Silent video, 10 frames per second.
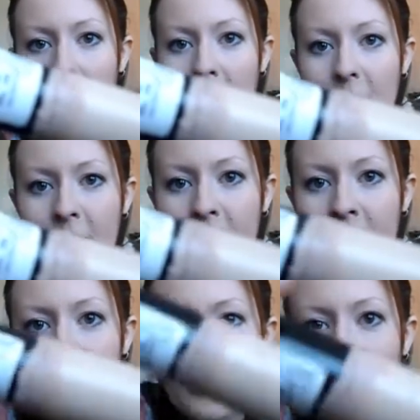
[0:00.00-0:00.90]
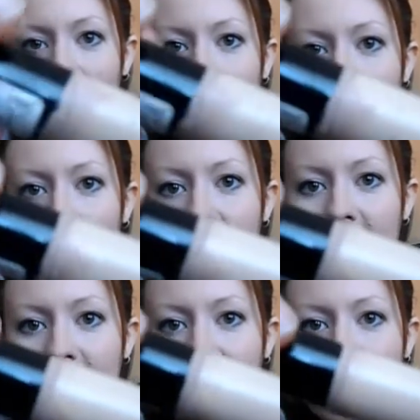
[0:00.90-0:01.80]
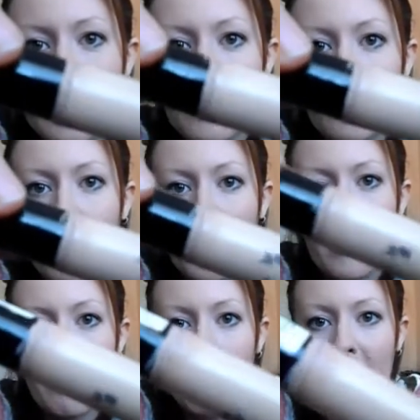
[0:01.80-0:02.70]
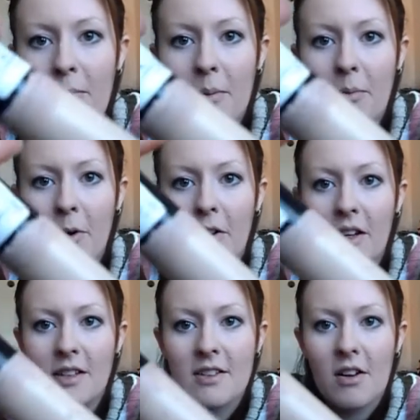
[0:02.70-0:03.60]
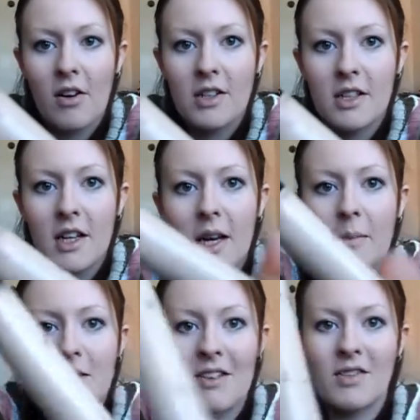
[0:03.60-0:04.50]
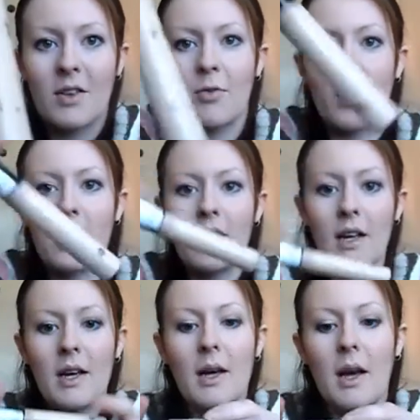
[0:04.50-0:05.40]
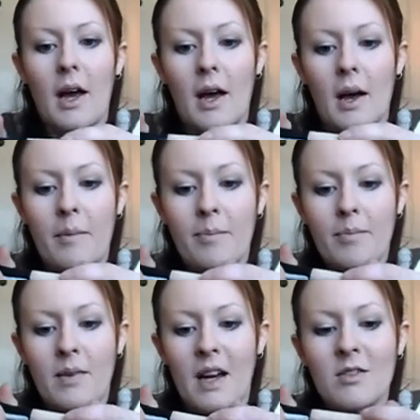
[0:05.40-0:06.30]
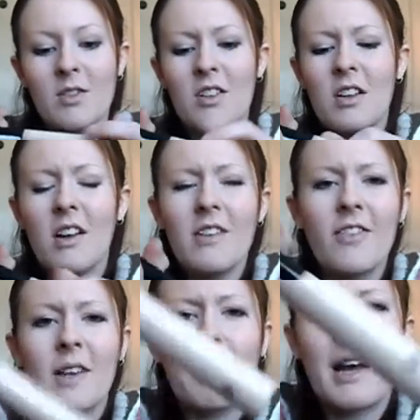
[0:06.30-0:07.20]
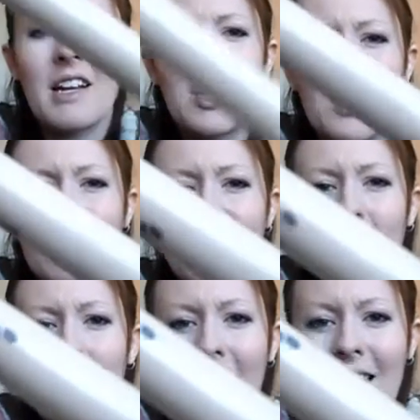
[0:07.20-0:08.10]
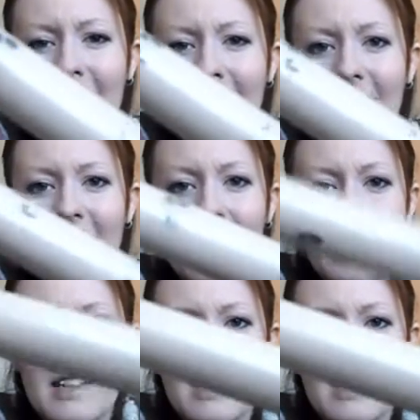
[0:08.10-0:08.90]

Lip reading: up out. I think the seal may have been broken inside. Must have a Dove one. And also I don't like the fact the packaging just completely